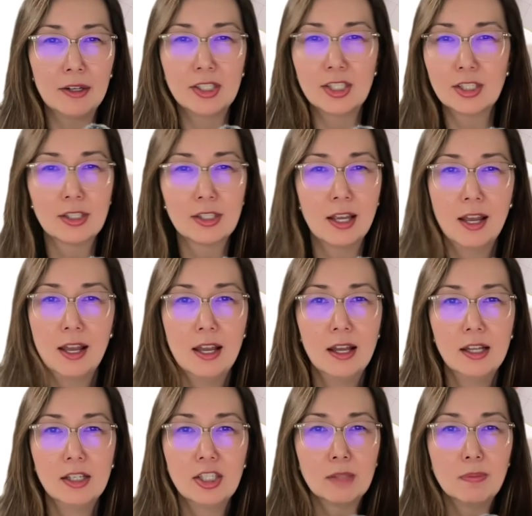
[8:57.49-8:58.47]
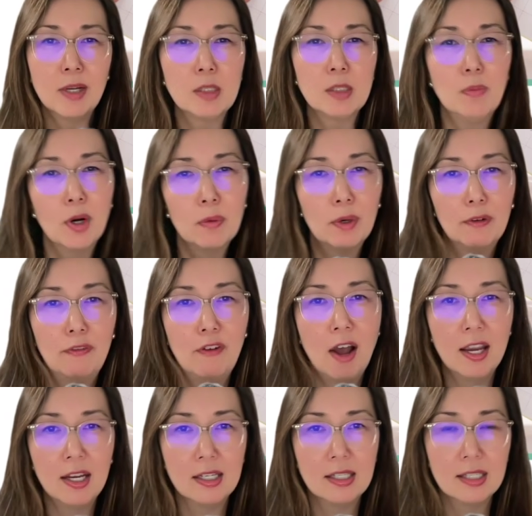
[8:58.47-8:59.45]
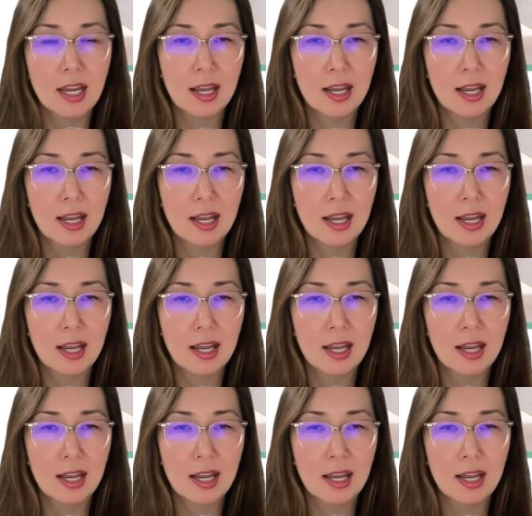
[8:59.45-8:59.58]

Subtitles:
It's just much more refined.